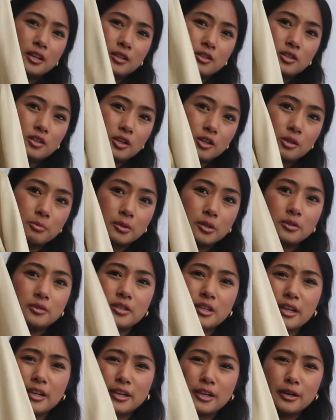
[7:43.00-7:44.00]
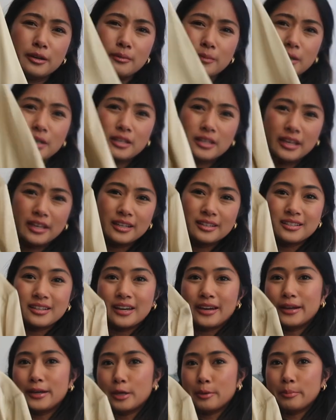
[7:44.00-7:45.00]
a dark blue denim and like
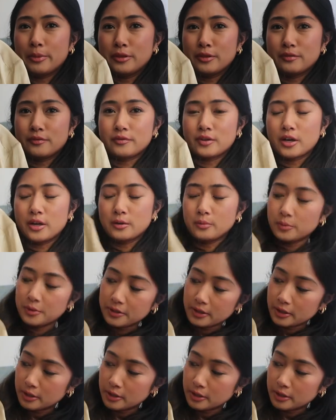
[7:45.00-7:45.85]
tied up in the front with